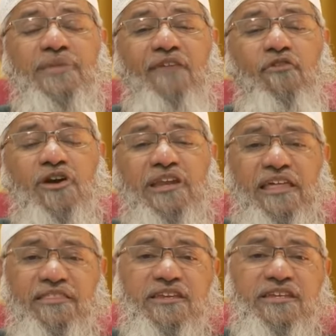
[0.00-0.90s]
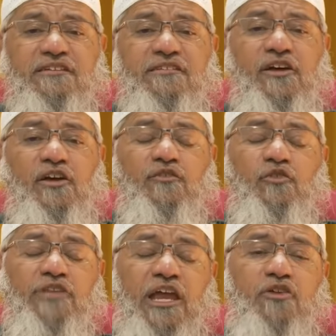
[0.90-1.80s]
Dawah organizations
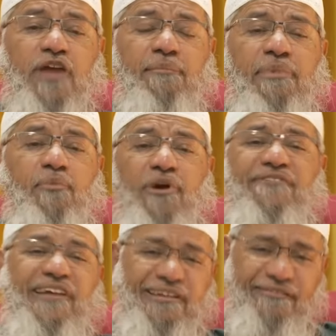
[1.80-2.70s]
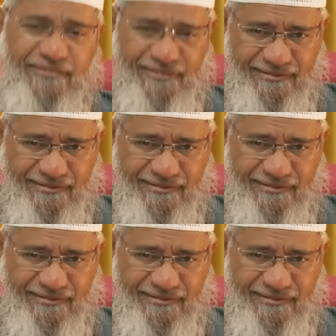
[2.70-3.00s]
so that you can be more effective.